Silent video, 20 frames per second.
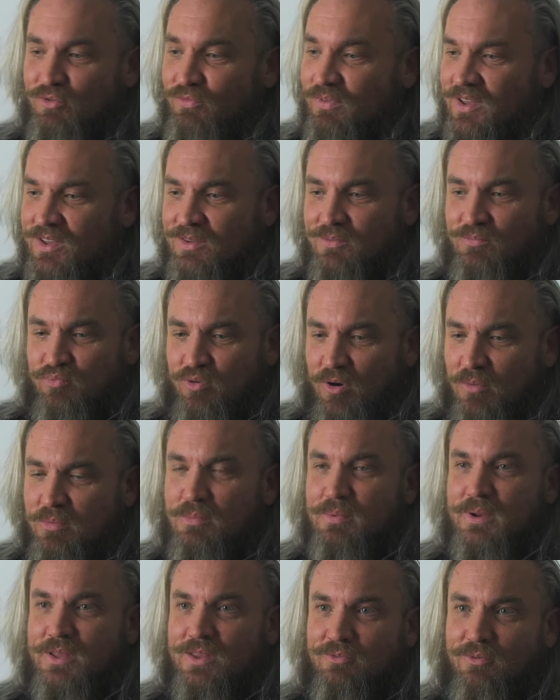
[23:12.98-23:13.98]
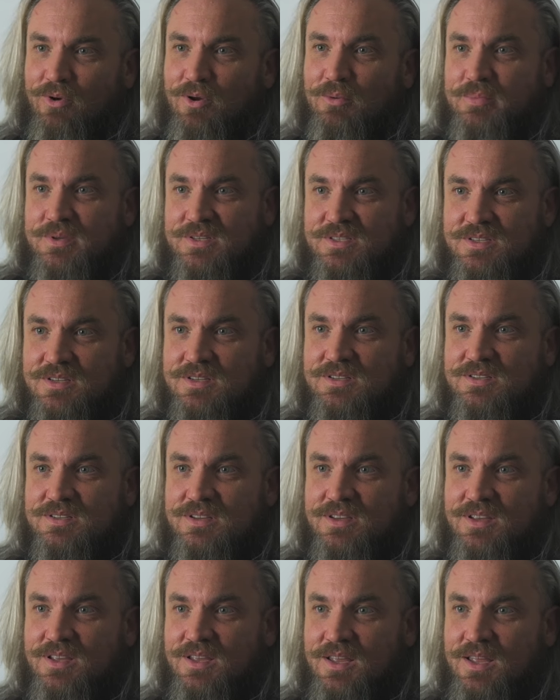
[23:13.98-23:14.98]
You're in probably the wrong
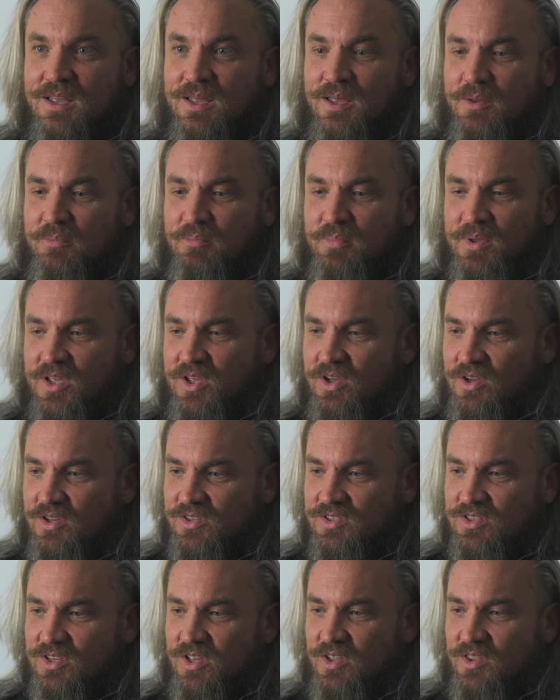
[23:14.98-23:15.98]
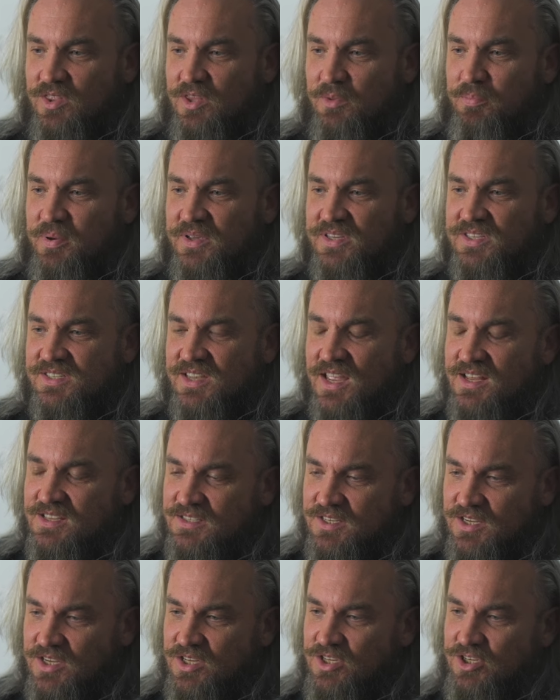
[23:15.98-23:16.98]
business because the
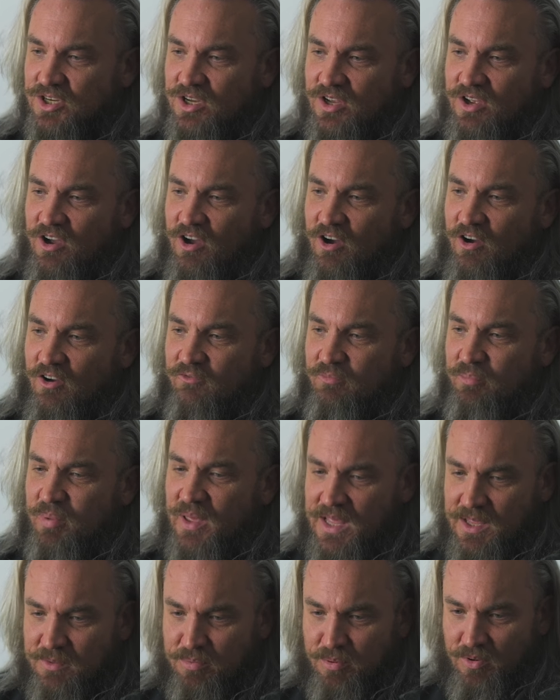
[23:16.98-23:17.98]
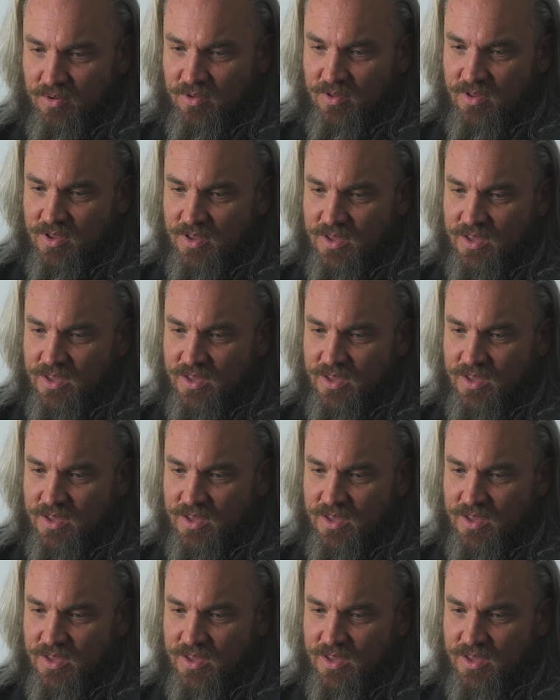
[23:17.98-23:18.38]
percentage of people